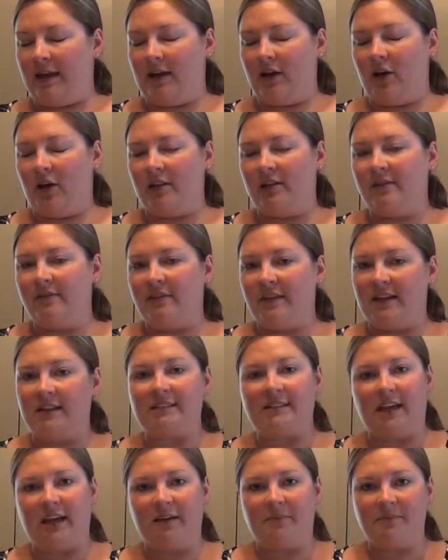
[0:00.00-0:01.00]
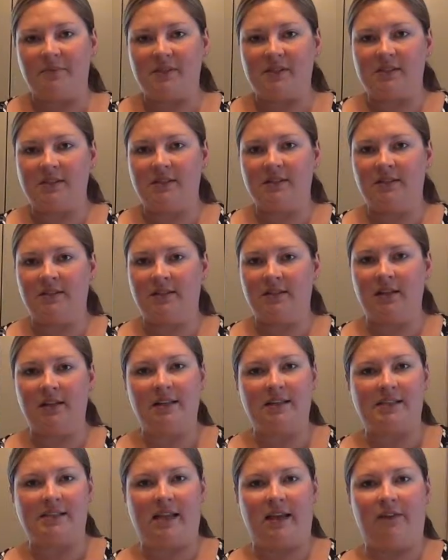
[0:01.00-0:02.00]
All of the attempts to
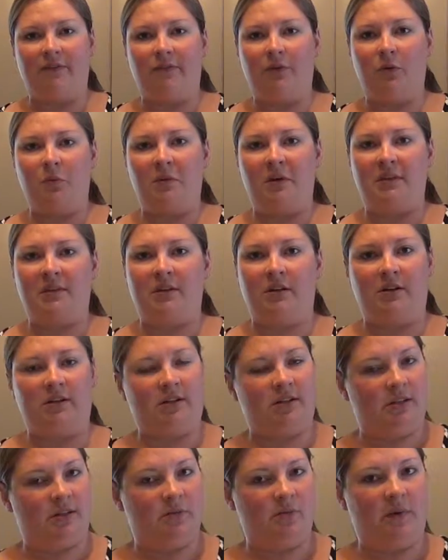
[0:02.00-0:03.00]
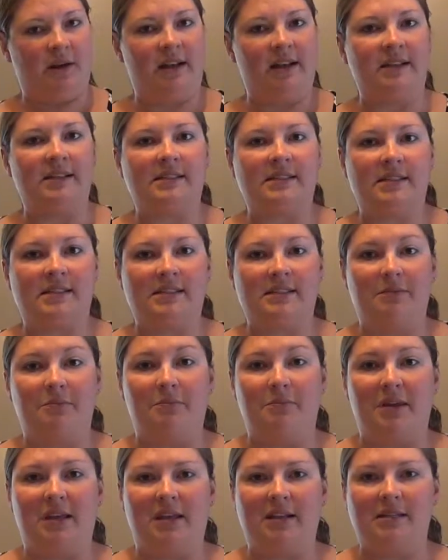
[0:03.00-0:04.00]
decipher what their writing
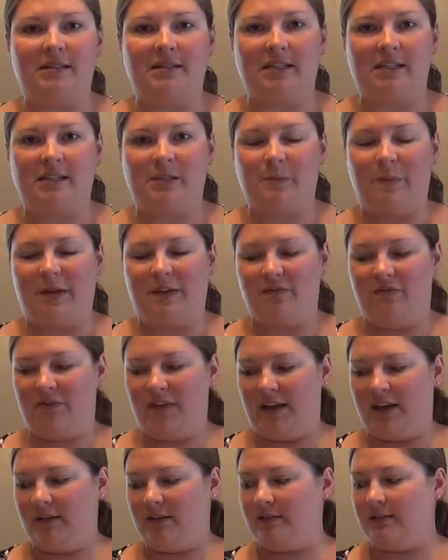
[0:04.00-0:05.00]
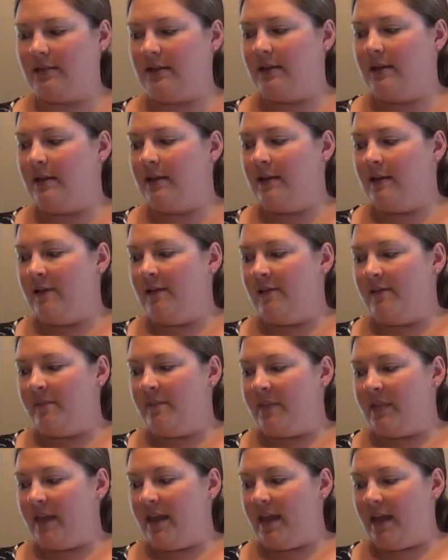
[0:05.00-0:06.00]
system means has been failed,
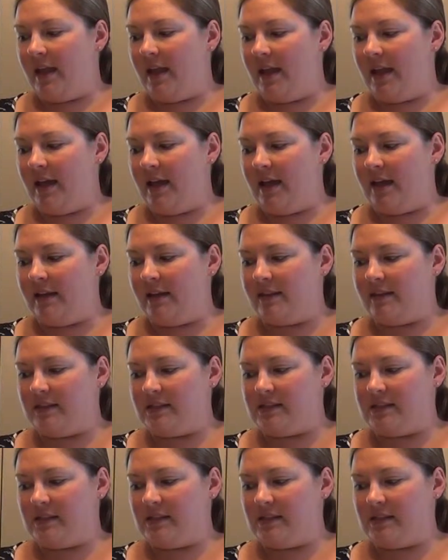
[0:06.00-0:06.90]
and this